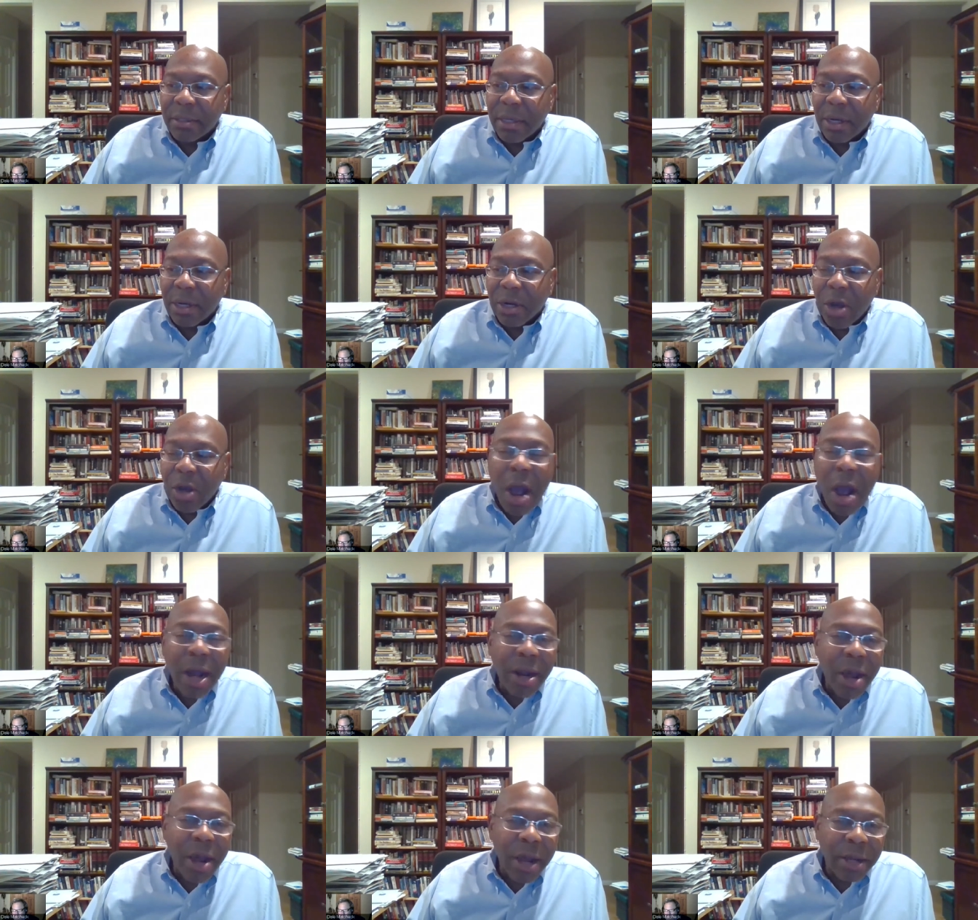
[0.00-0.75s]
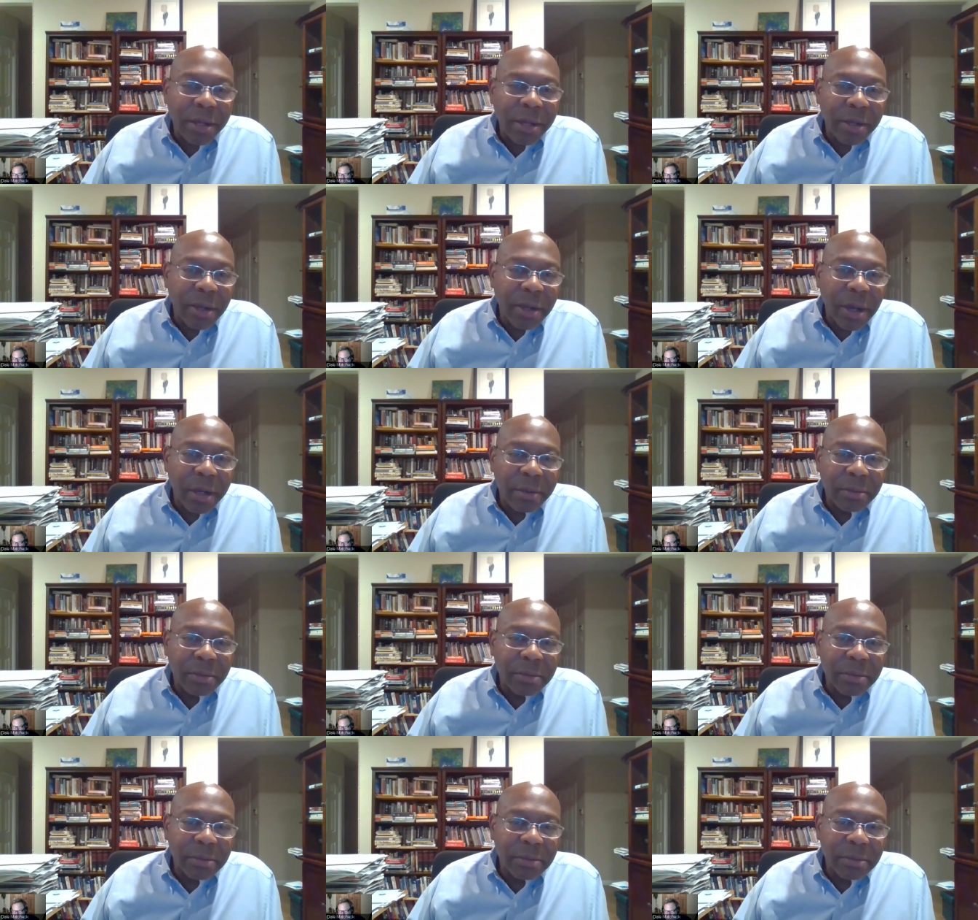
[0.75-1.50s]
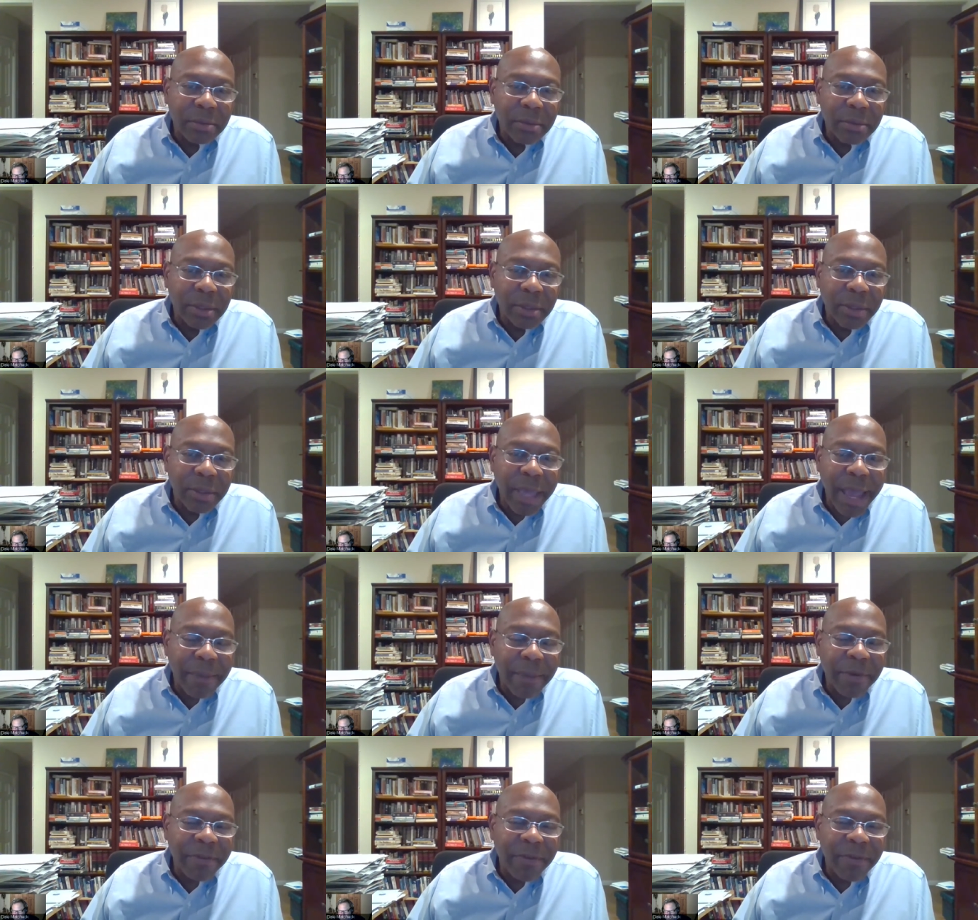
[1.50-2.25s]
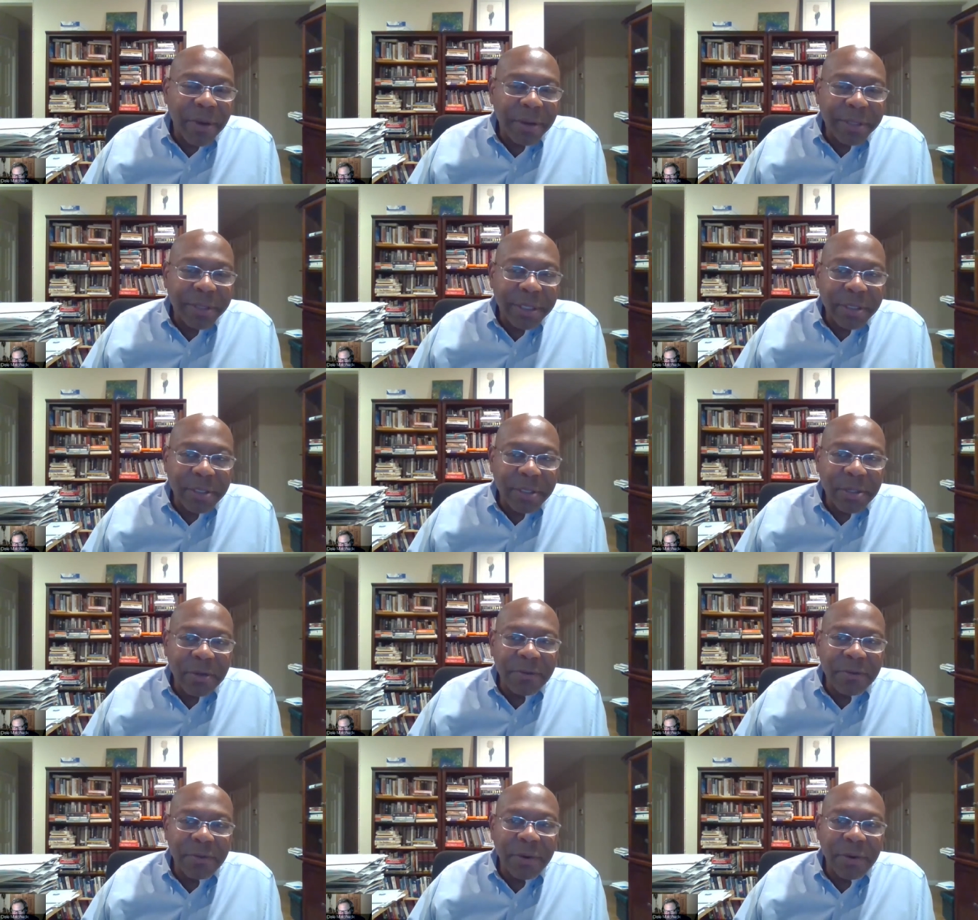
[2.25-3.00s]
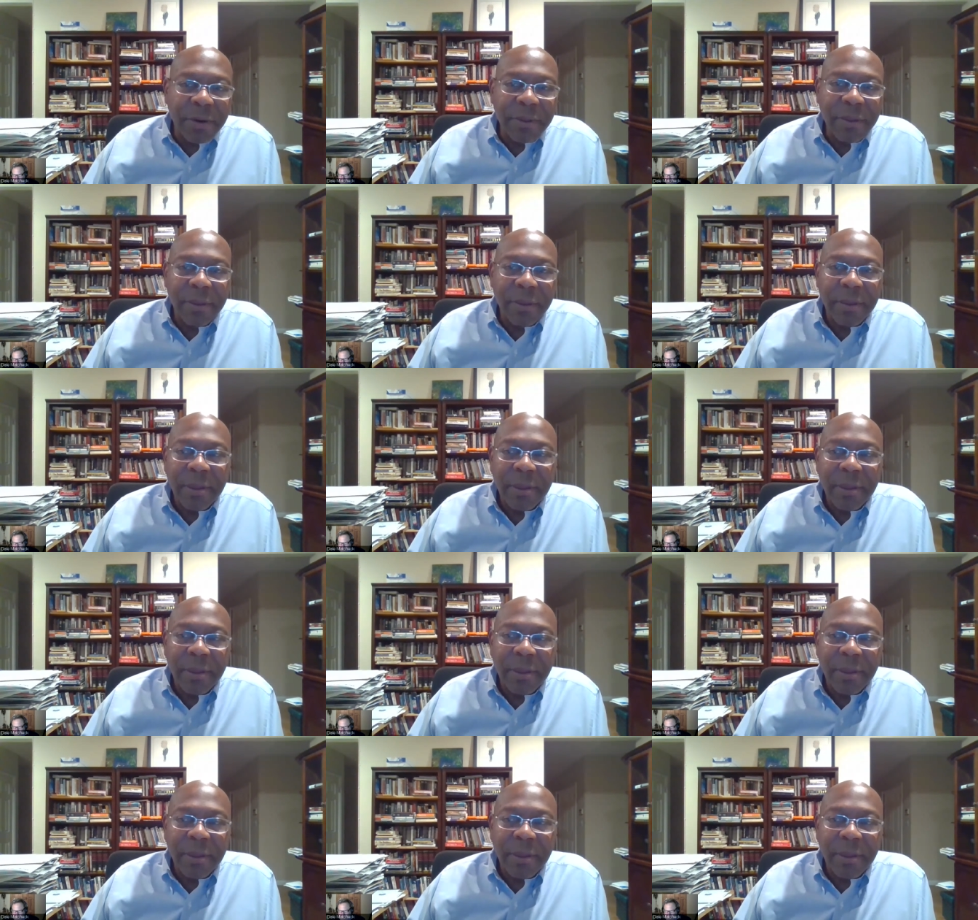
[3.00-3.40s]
are caught on, on camera phones and so forth,